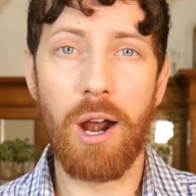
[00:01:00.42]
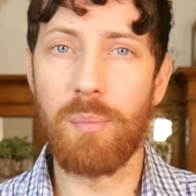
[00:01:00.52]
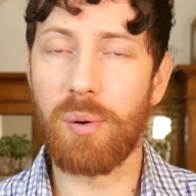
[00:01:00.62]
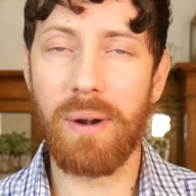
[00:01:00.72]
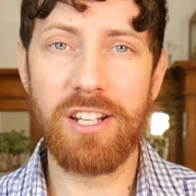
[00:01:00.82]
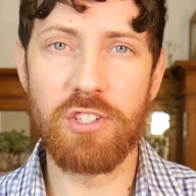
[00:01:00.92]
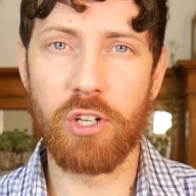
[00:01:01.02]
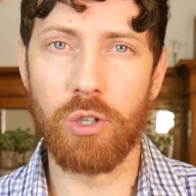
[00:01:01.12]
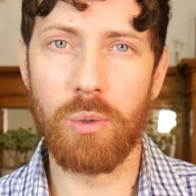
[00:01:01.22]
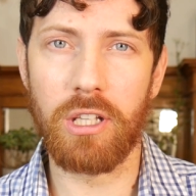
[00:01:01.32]
our brains
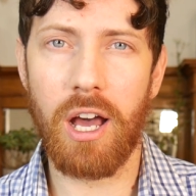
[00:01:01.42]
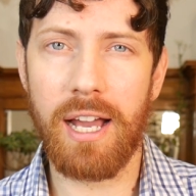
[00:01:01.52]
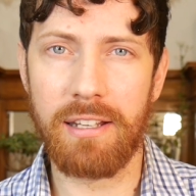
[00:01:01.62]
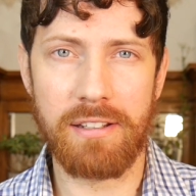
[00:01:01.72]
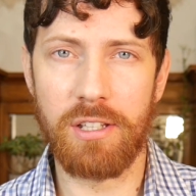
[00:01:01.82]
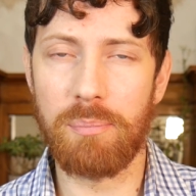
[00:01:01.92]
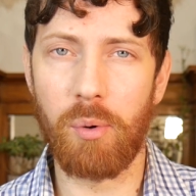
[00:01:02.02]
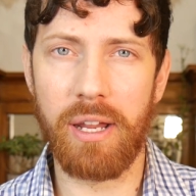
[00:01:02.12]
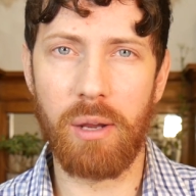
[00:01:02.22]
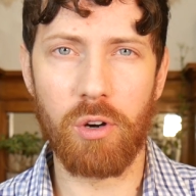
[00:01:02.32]
grew a lot to the
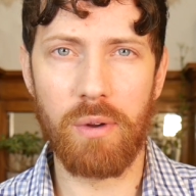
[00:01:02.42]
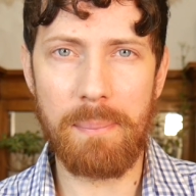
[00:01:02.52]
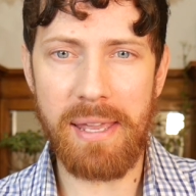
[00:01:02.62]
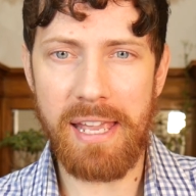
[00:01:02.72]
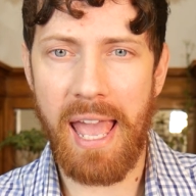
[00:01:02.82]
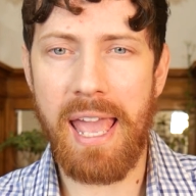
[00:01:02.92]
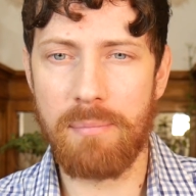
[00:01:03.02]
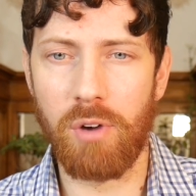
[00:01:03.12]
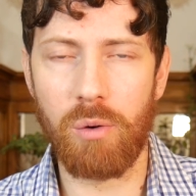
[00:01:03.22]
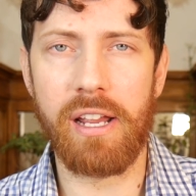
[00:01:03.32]
point where we
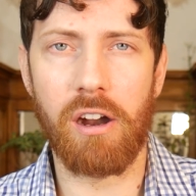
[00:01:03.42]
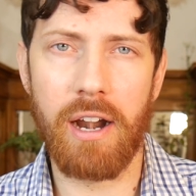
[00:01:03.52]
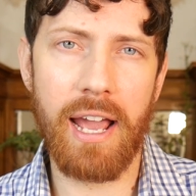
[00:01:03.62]
became what we are